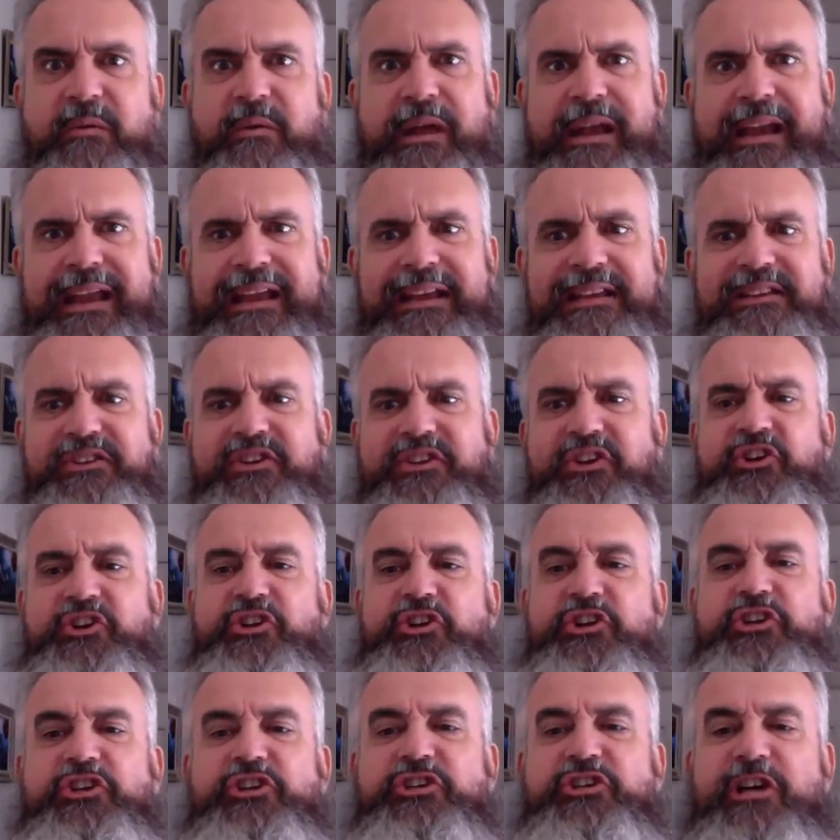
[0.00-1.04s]
What is
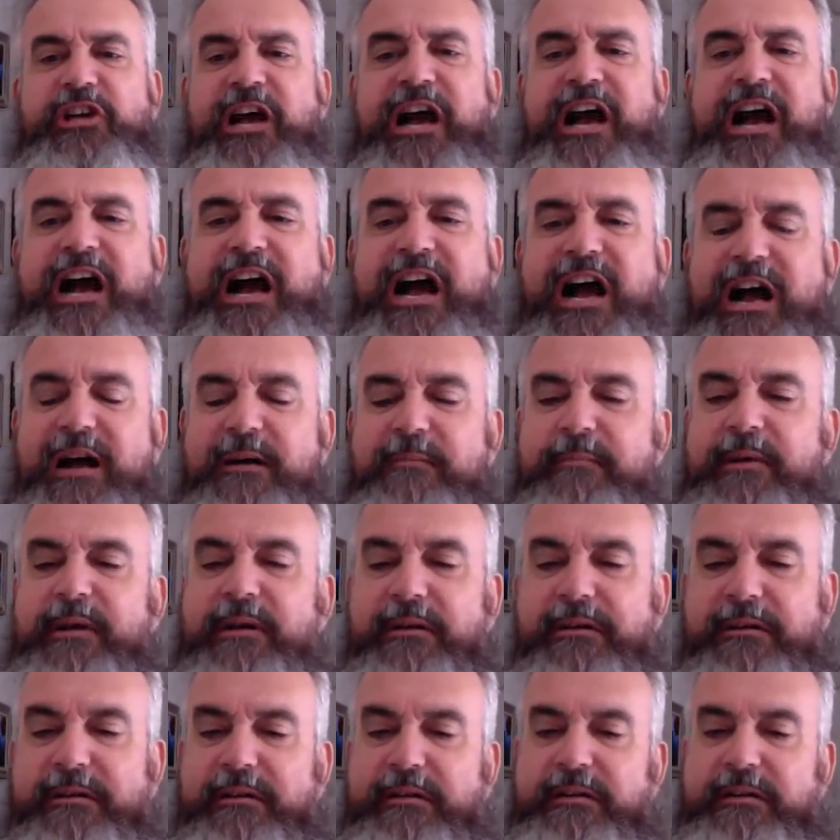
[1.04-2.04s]
your job?